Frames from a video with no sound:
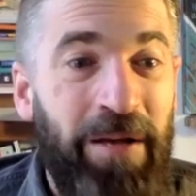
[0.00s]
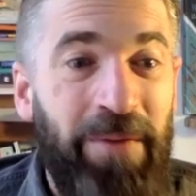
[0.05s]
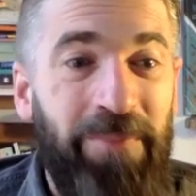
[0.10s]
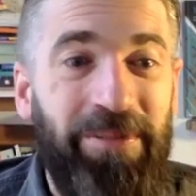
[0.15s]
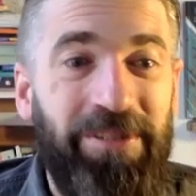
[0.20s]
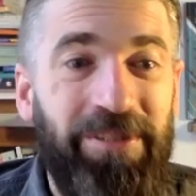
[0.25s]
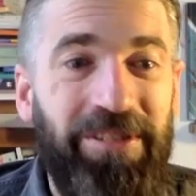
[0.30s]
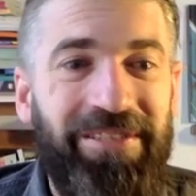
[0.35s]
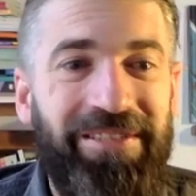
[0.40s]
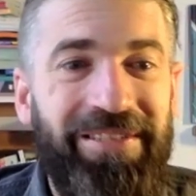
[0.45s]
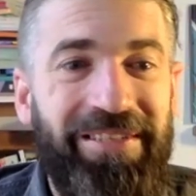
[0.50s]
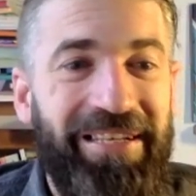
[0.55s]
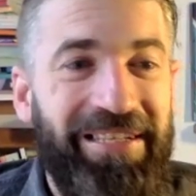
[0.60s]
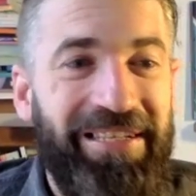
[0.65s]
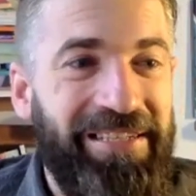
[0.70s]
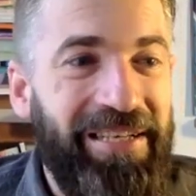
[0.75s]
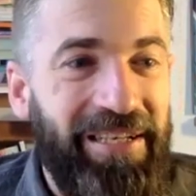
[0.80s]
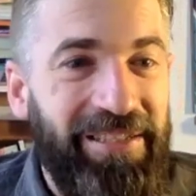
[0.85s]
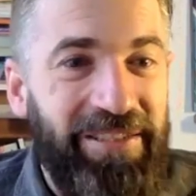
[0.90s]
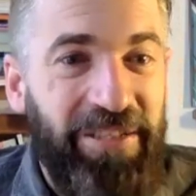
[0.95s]
but just the
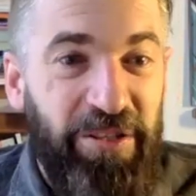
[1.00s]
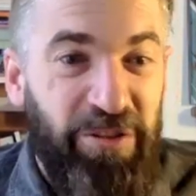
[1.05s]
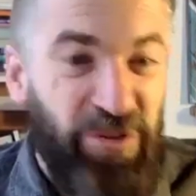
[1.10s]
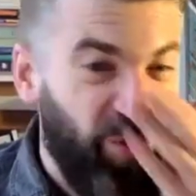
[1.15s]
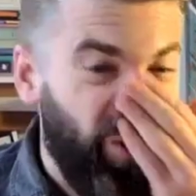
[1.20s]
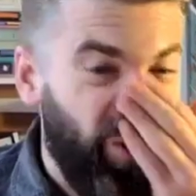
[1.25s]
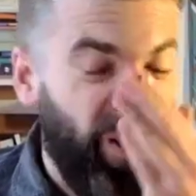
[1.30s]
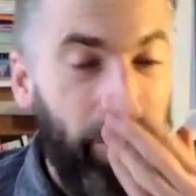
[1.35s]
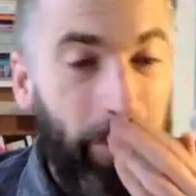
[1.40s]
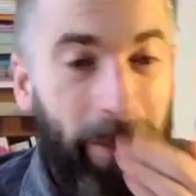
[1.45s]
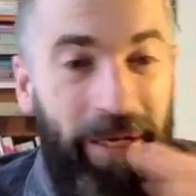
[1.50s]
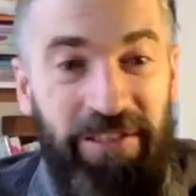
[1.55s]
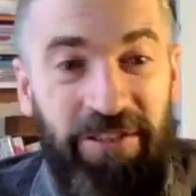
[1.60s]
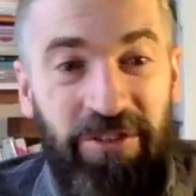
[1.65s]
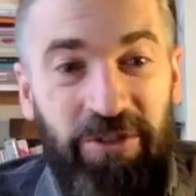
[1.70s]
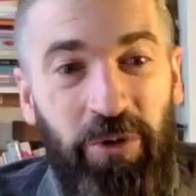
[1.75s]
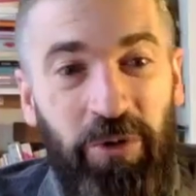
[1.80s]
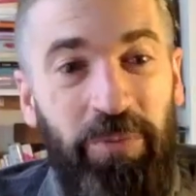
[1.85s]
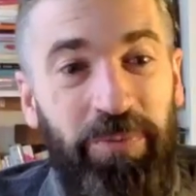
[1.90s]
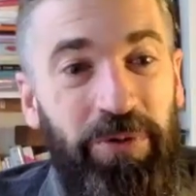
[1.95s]
idea that you could write
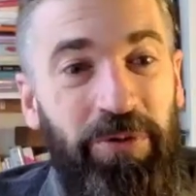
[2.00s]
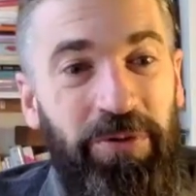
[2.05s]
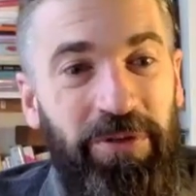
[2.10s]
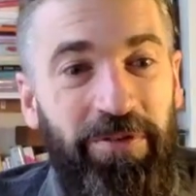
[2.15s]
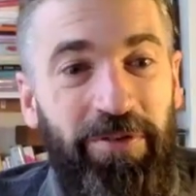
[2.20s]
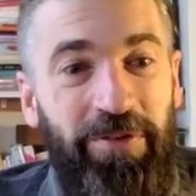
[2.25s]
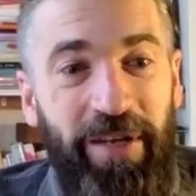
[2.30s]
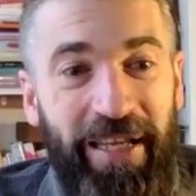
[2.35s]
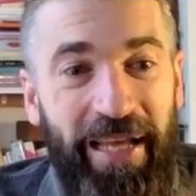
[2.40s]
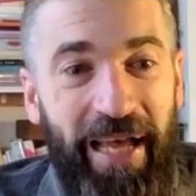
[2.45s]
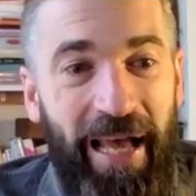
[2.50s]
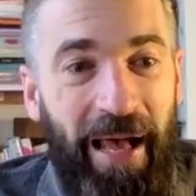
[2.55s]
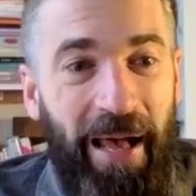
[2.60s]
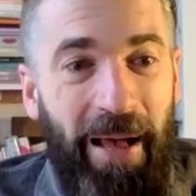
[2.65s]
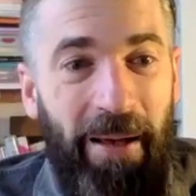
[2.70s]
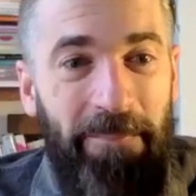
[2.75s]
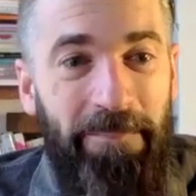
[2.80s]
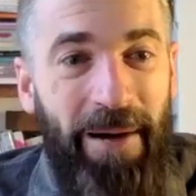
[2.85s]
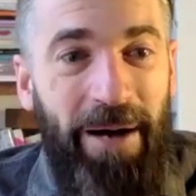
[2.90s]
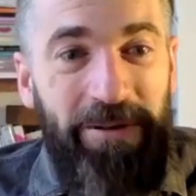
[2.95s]
so beautifully
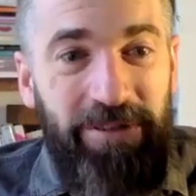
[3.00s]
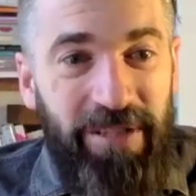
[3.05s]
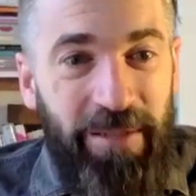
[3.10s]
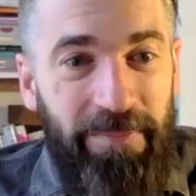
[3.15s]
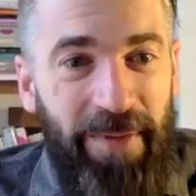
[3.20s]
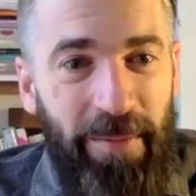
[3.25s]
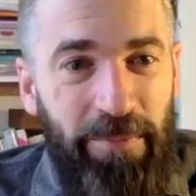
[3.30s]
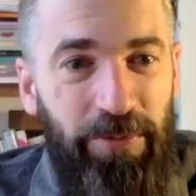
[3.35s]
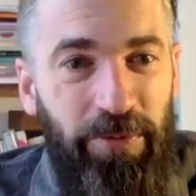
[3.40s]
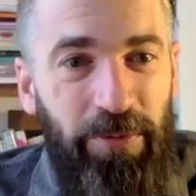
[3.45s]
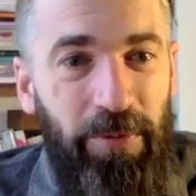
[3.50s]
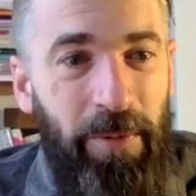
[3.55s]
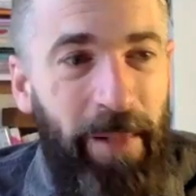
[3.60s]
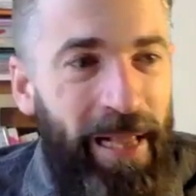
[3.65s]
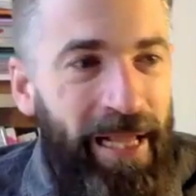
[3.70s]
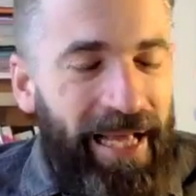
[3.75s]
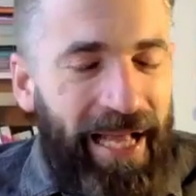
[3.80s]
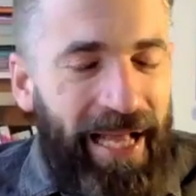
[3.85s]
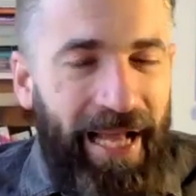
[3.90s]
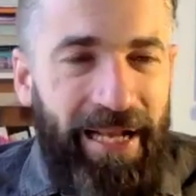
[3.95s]
about a pebble
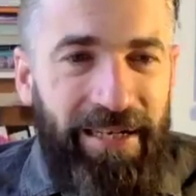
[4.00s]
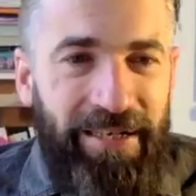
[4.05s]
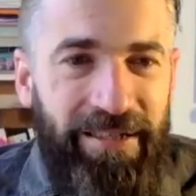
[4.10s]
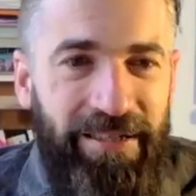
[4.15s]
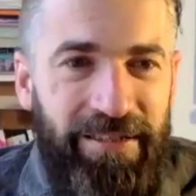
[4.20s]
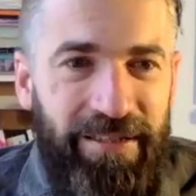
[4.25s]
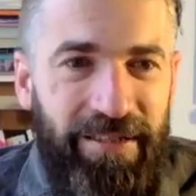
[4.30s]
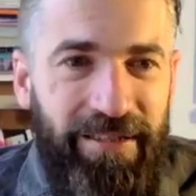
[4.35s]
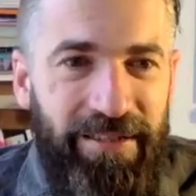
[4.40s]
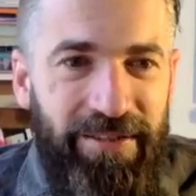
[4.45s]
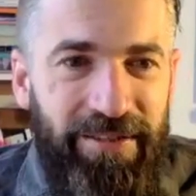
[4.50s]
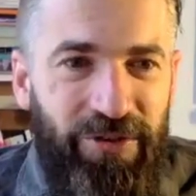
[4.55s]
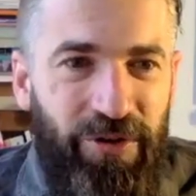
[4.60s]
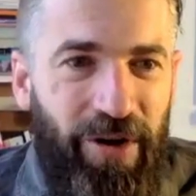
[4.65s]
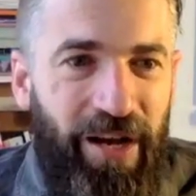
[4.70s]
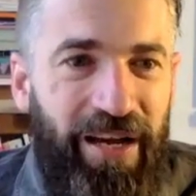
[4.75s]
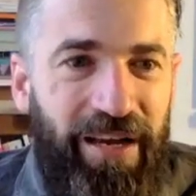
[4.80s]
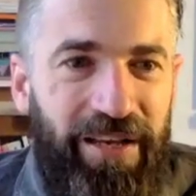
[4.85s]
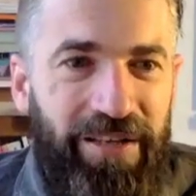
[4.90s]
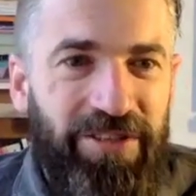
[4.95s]
and
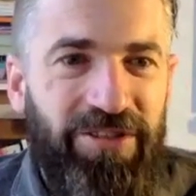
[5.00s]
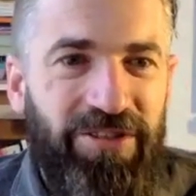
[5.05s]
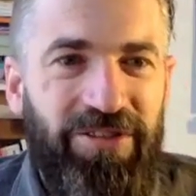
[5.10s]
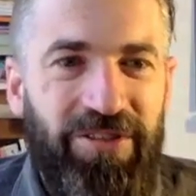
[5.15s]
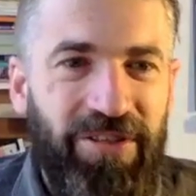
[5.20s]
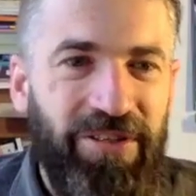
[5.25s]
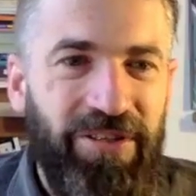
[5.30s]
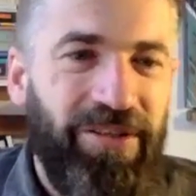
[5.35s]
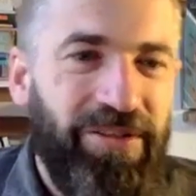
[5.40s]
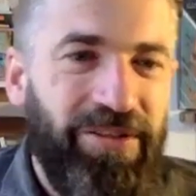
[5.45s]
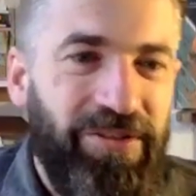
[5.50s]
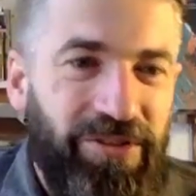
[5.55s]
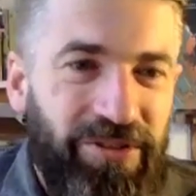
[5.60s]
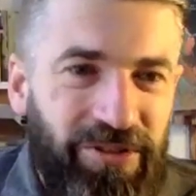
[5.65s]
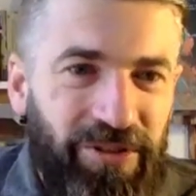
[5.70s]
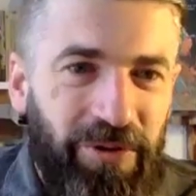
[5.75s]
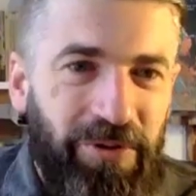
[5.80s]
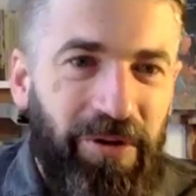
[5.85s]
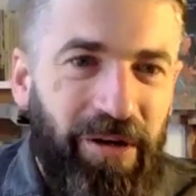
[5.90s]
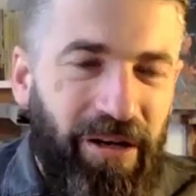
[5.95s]
try
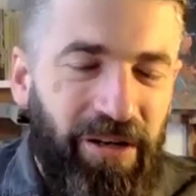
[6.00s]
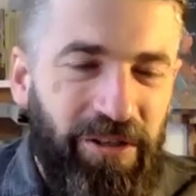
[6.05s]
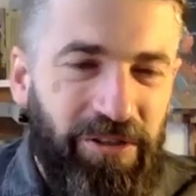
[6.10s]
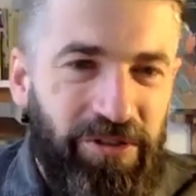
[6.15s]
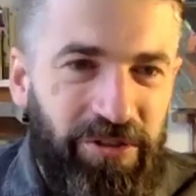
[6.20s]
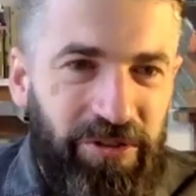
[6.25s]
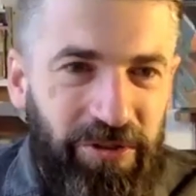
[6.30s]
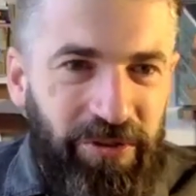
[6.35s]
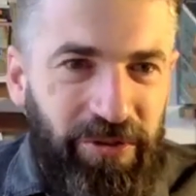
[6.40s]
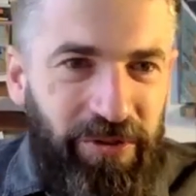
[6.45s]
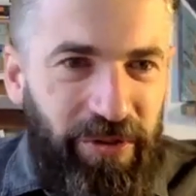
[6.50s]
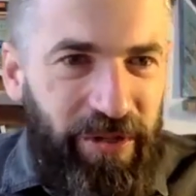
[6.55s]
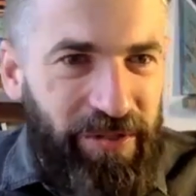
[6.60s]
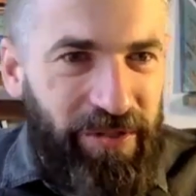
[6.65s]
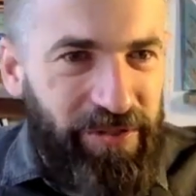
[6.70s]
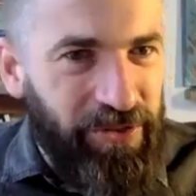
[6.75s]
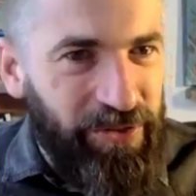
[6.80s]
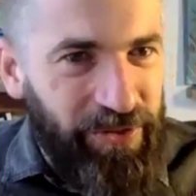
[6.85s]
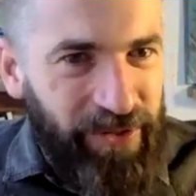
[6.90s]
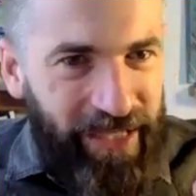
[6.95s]
so hard
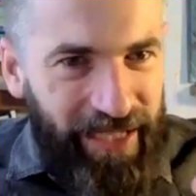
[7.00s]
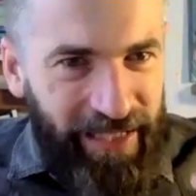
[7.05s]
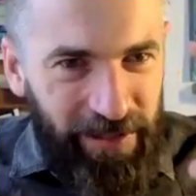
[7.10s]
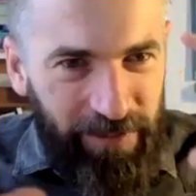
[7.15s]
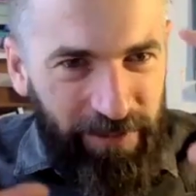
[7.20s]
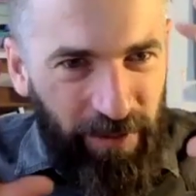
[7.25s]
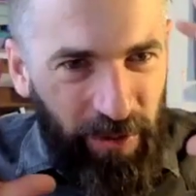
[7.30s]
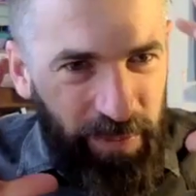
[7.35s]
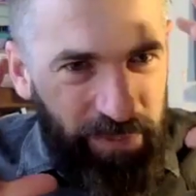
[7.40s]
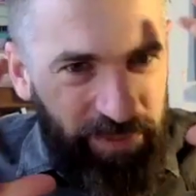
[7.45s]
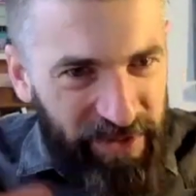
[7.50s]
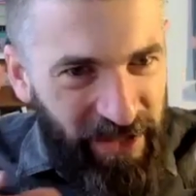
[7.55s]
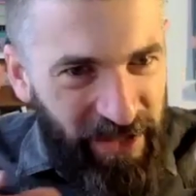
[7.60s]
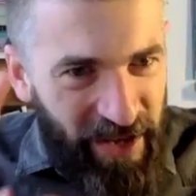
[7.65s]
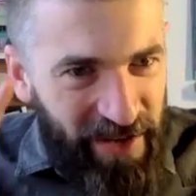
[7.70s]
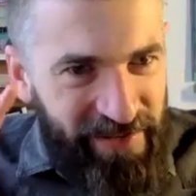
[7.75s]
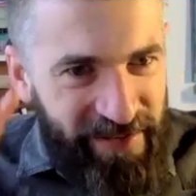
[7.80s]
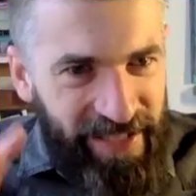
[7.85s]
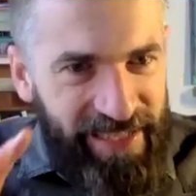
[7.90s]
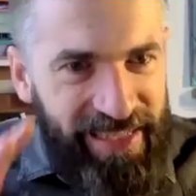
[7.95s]
to kind of
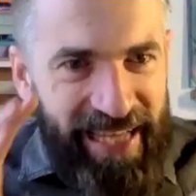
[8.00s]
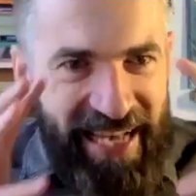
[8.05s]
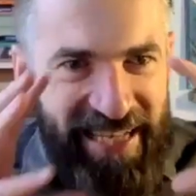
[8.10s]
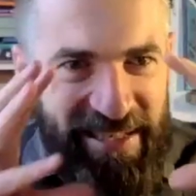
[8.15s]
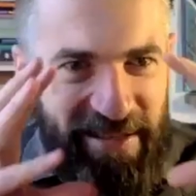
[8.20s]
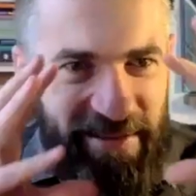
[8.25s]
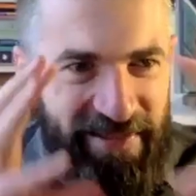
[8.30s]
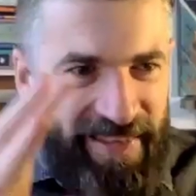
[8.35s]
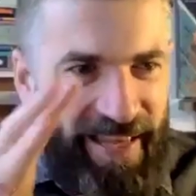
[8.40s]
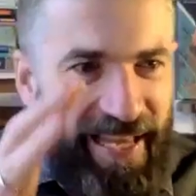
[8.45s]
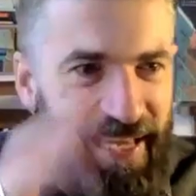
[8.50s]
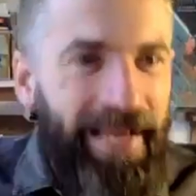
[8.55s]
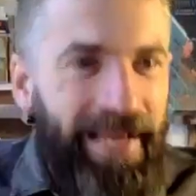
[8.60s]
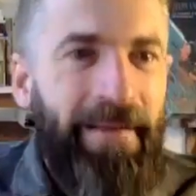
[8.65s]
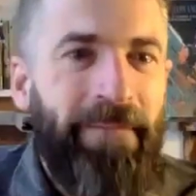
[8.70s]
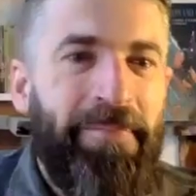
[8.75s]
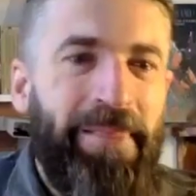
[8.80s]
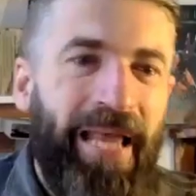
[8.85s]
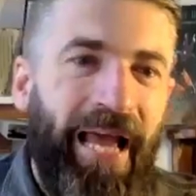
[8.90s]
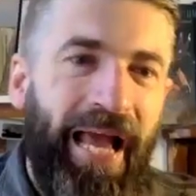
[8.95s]
observe it as a thing
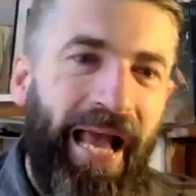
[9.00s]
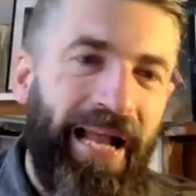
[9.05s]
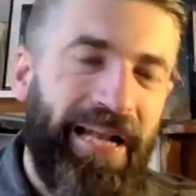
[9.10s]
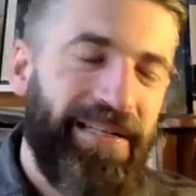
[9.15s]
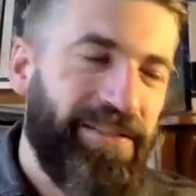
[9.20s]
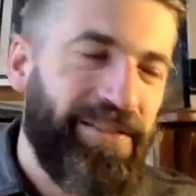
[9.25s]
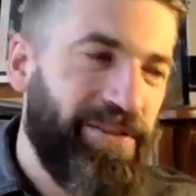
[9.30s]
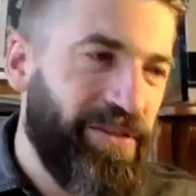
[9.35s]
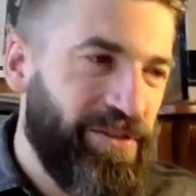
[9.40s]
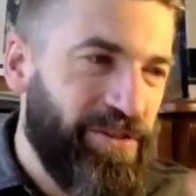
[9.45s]
and